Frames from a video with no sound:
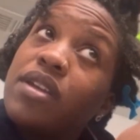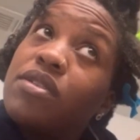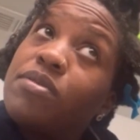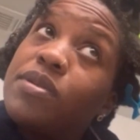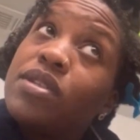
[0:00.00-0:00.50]
It
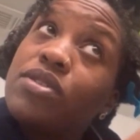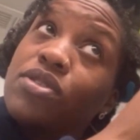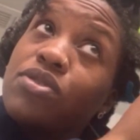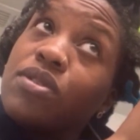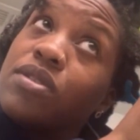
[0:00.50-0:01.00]
would be such a
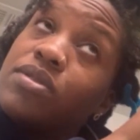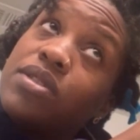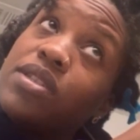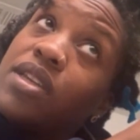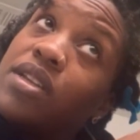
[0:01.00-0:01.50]
struggle to
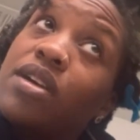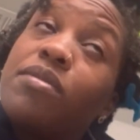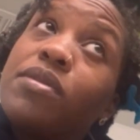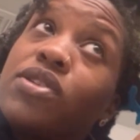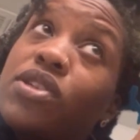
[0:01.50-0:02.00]
get up
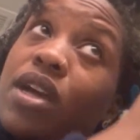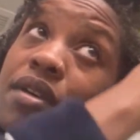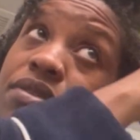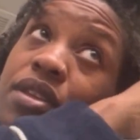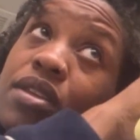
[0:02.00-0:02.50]
the shaft
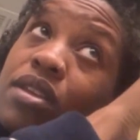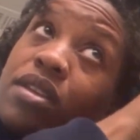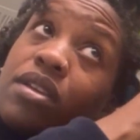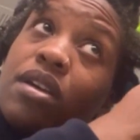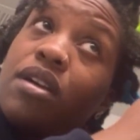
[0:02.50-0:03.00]

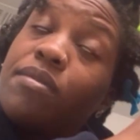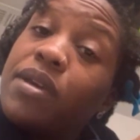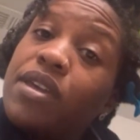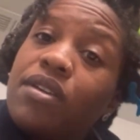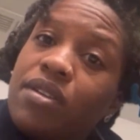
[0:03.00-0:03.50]
of my
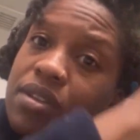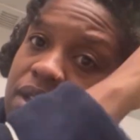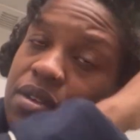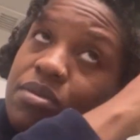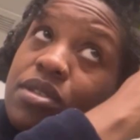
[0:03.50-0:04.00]
hair, and
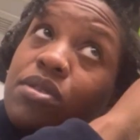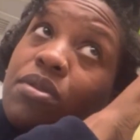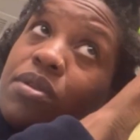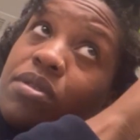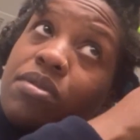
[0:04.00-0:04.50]
now I'm just
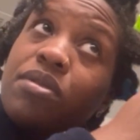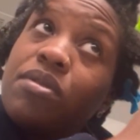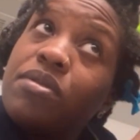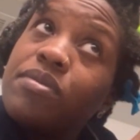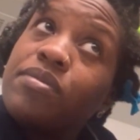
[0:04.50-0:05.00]
going
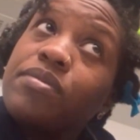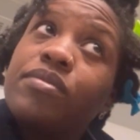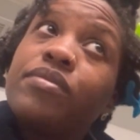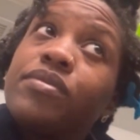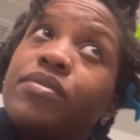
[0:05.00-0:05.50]
through
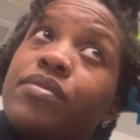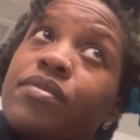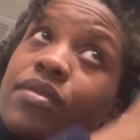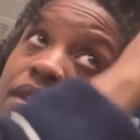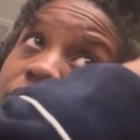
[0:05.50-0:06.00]

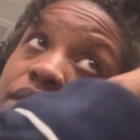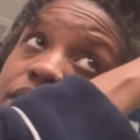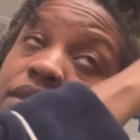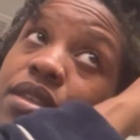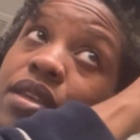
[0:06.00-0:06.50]
and
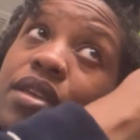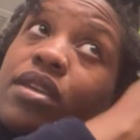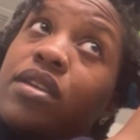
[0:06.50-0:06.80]
it's like